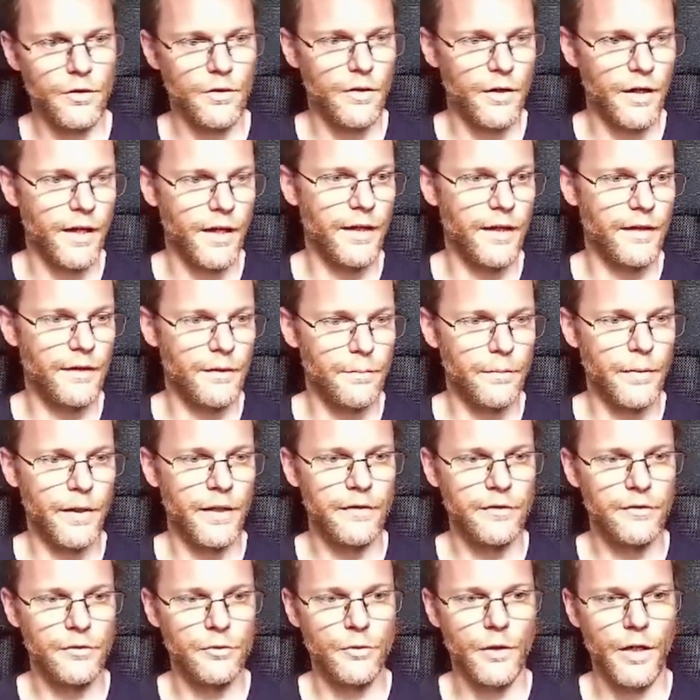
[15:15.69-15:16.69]
and
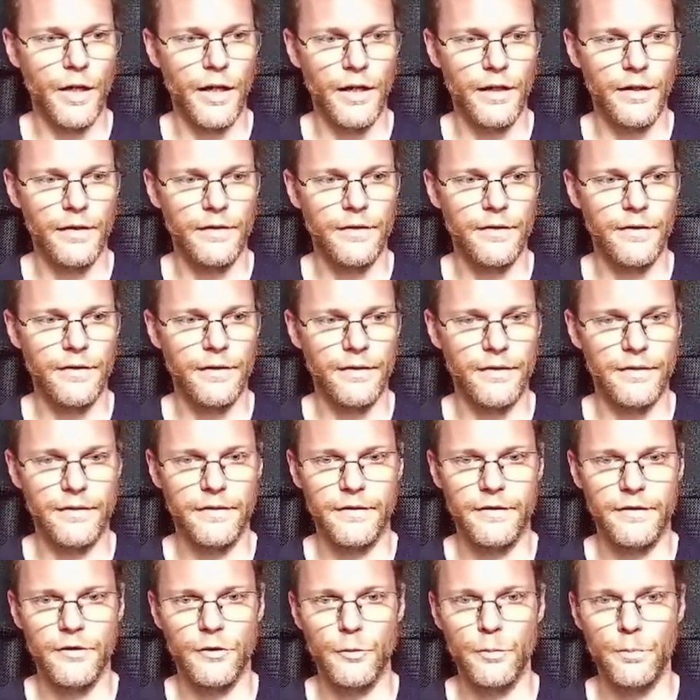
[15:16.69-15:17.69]
base react is
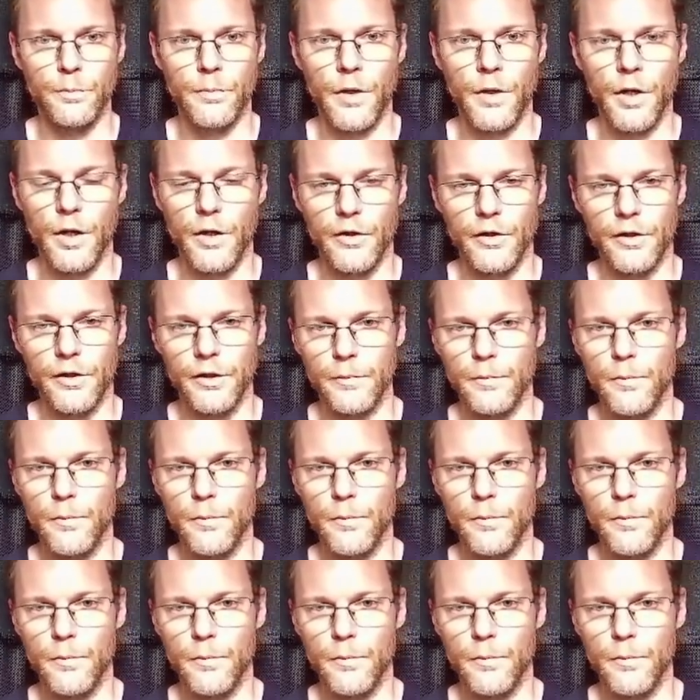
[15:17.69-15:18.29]
spawning